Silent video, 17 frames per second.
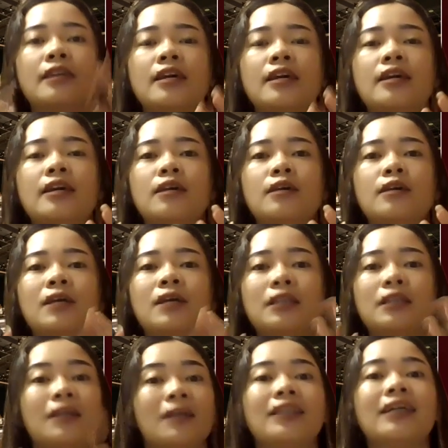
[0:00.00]
the
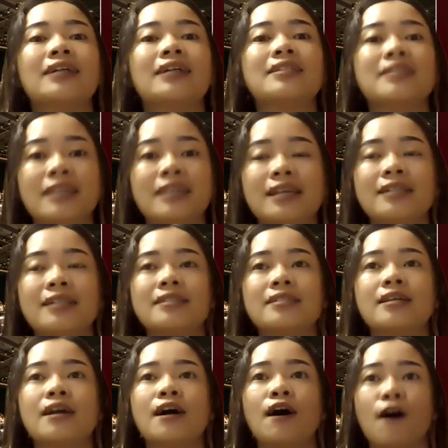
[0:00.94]
mathematical
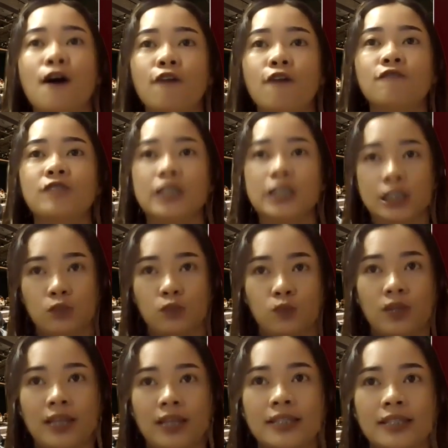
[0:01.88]
skills of the
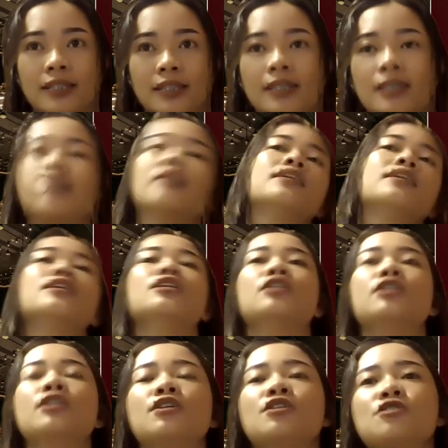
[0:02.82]
students.
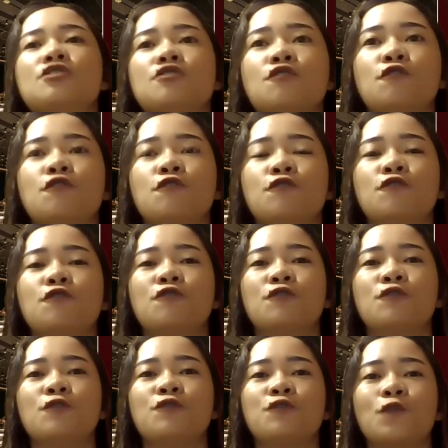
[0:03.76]

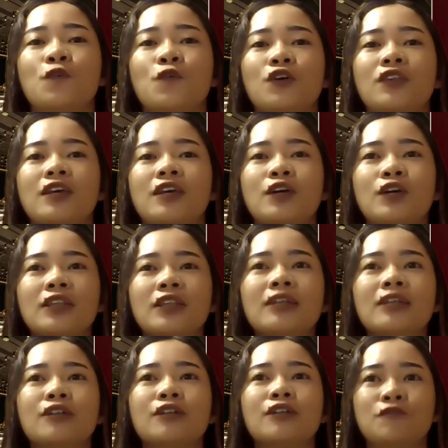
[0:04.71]
So for the
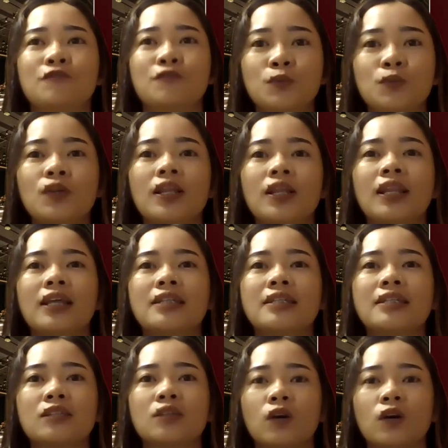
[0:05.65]
critical review,
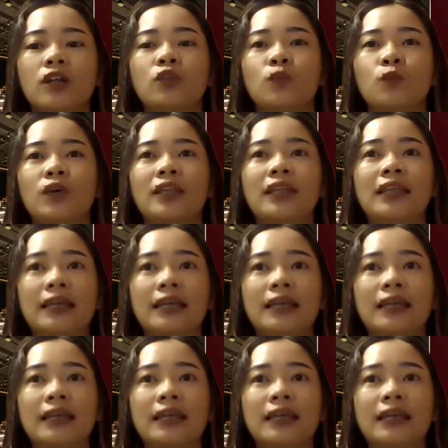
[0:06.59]
let's start